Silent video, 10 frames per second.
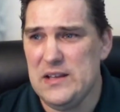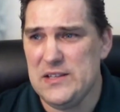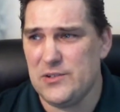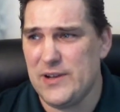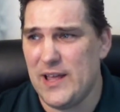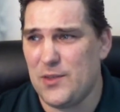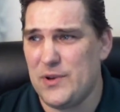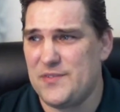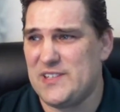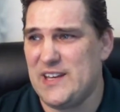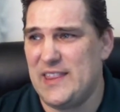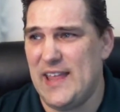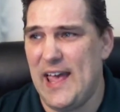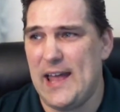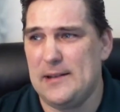So now that we've seen
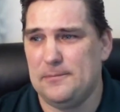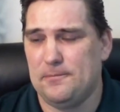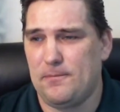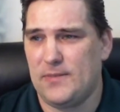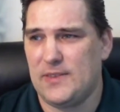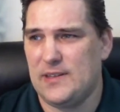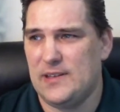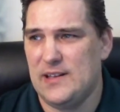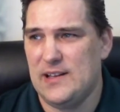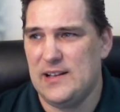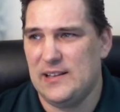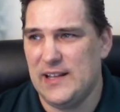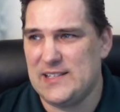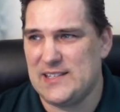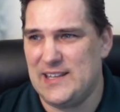that, let's